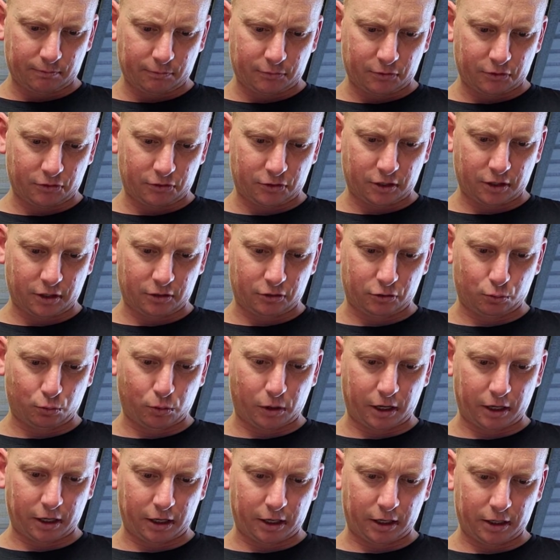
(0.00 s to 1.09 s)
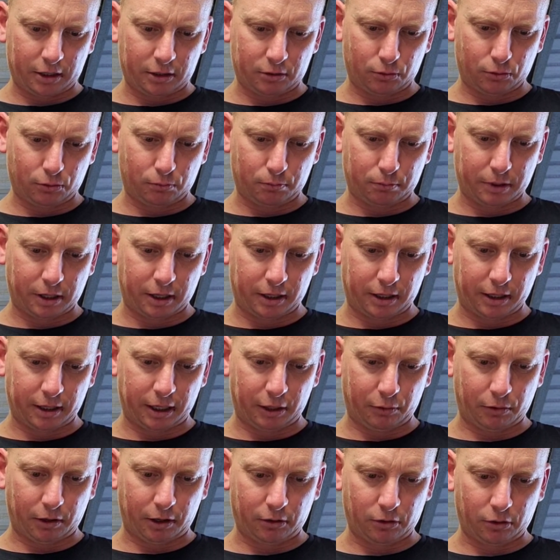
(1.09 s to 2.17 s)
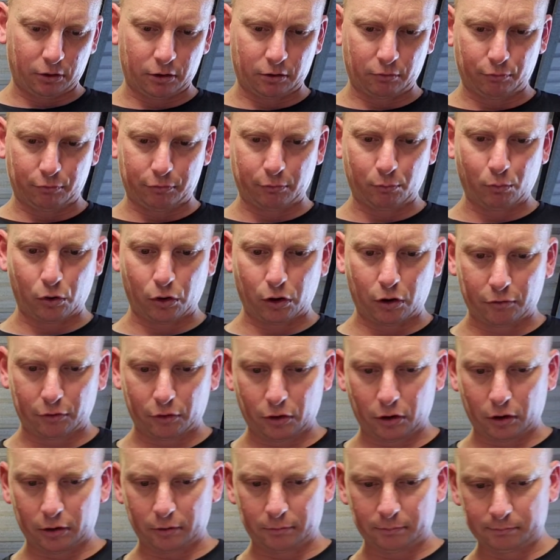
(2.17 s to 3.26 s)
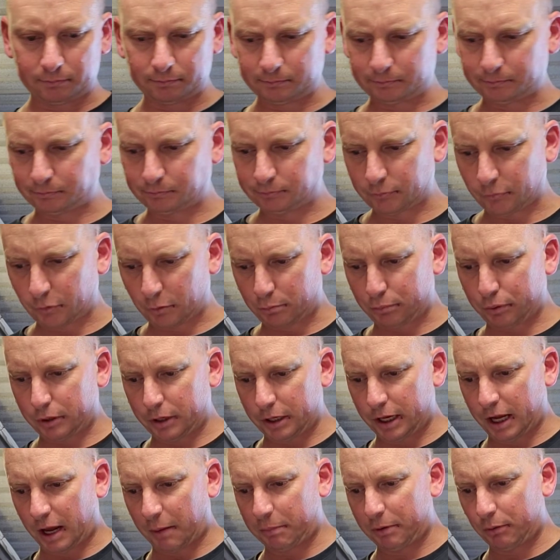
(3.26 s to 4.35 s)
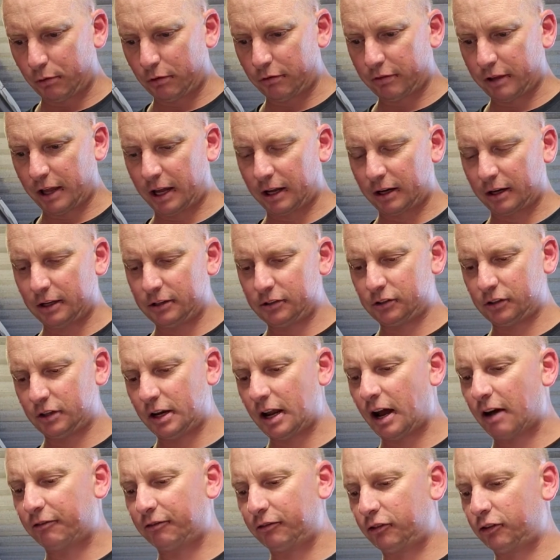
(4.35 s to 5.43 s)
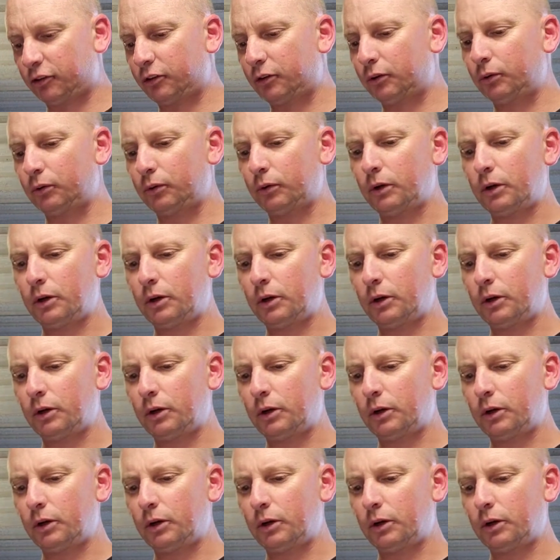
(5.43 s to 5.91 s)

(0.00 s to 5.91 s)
sink its way down. But anyway, like from what I've got, I'm pretty happy with that. It's enough to